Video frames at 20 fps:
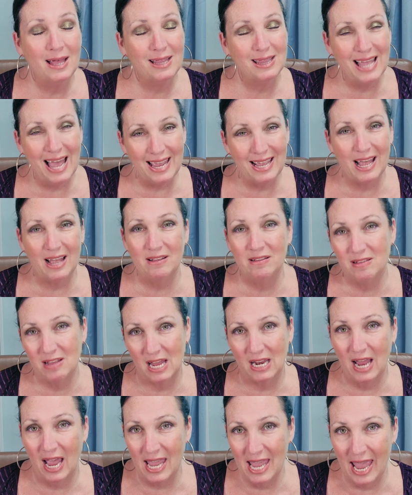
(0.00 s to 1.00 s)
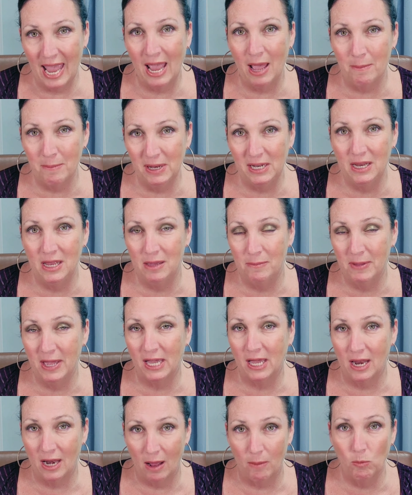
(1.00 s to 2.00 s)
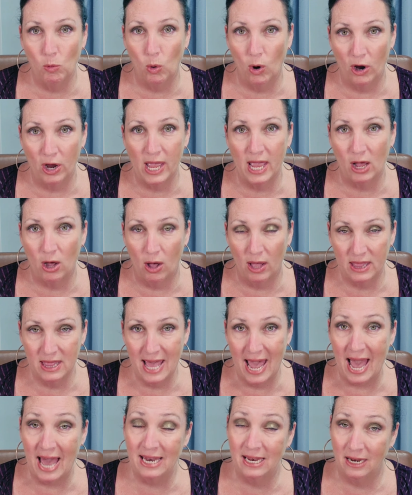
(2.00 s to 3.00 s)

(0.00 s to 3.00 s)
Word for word: Like I said, I am anemic and I'm working on that.